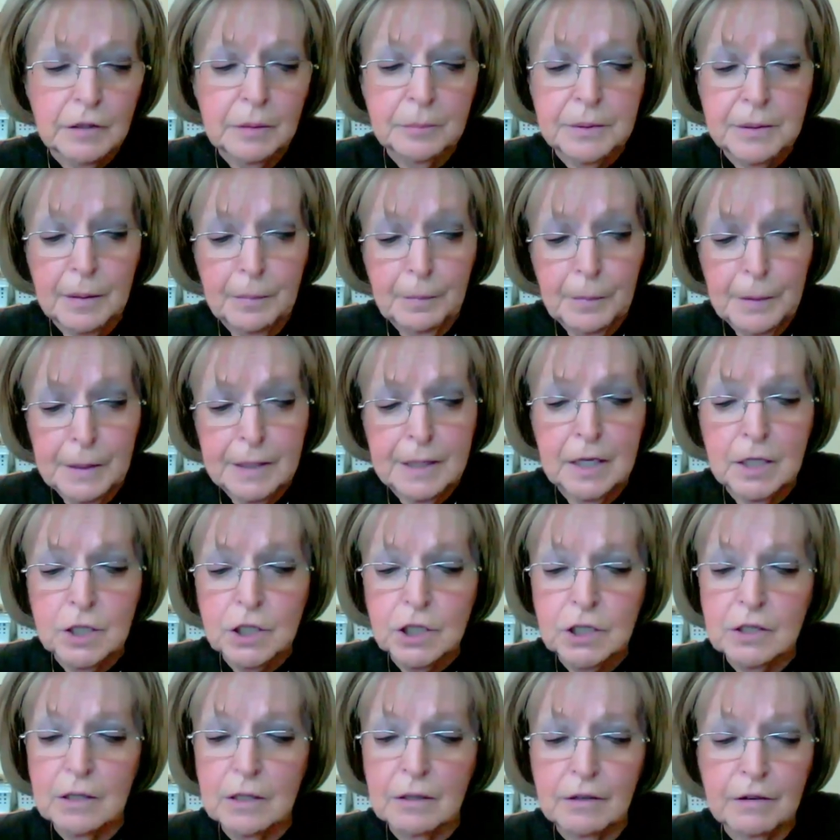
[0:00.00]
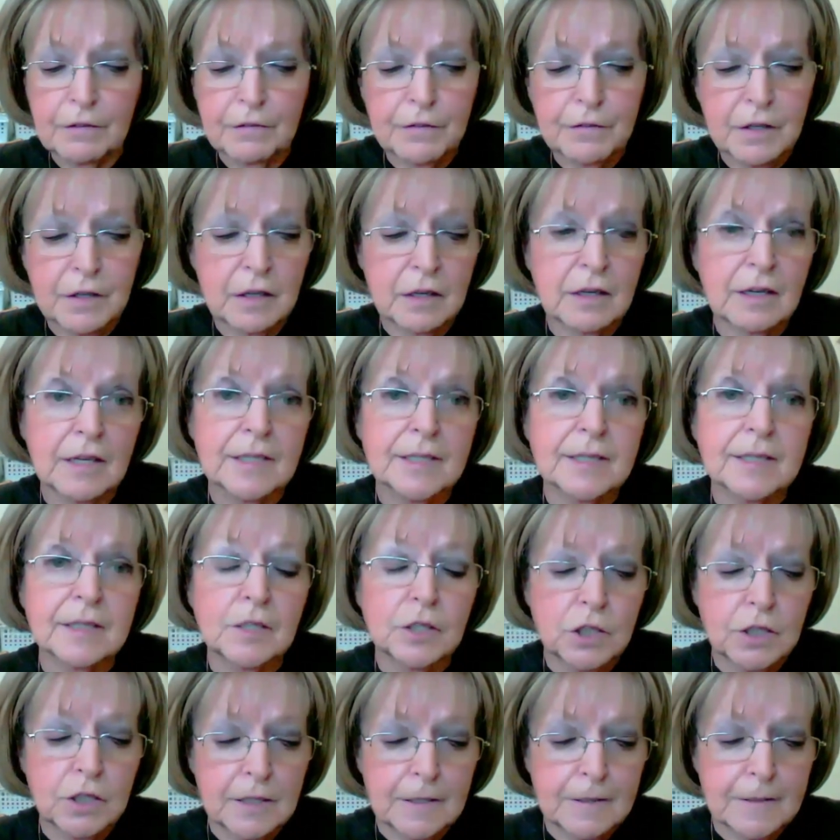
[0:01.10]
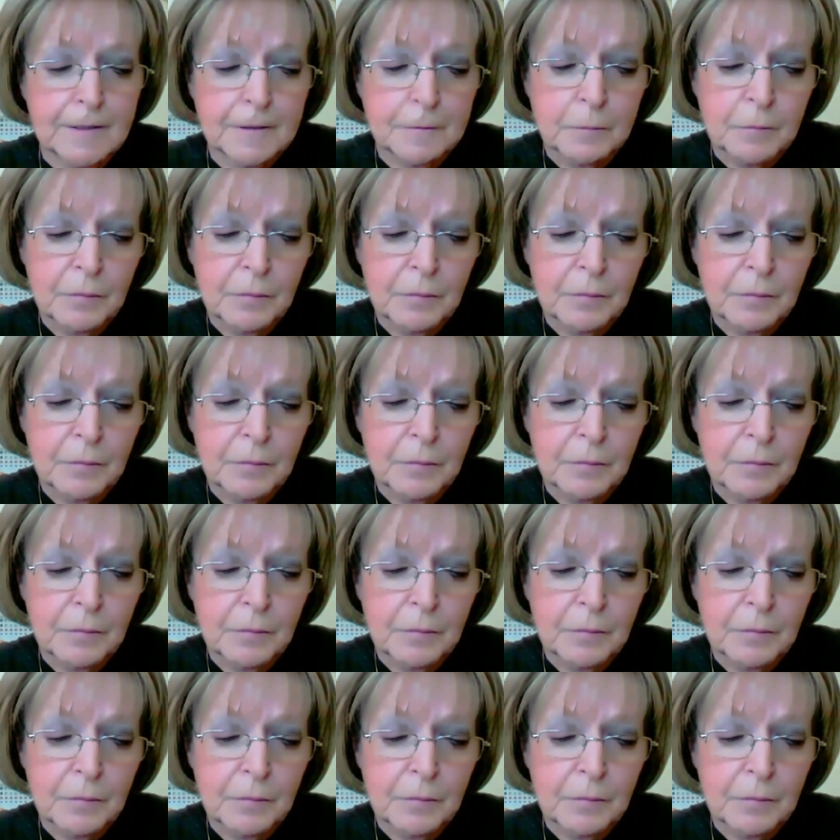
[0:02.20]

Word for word: implementation of the SDGs.